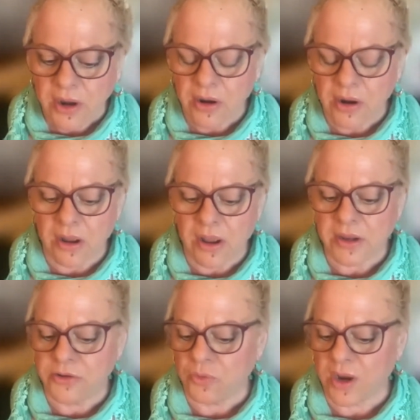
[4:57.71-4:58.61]

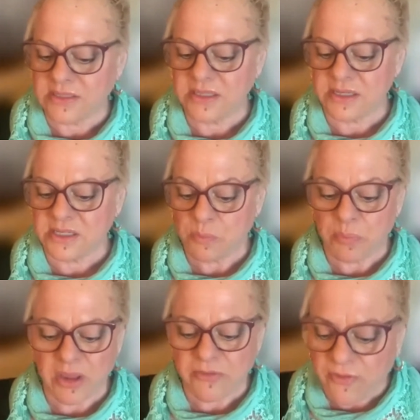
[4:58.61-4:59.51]
Aragon address this
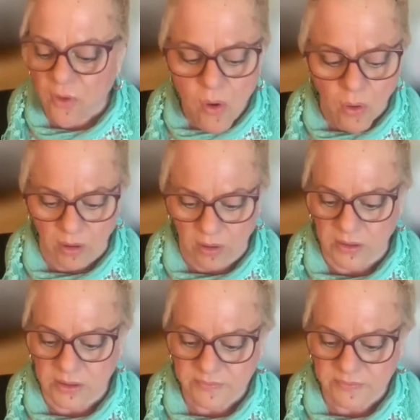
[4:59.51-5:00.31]
before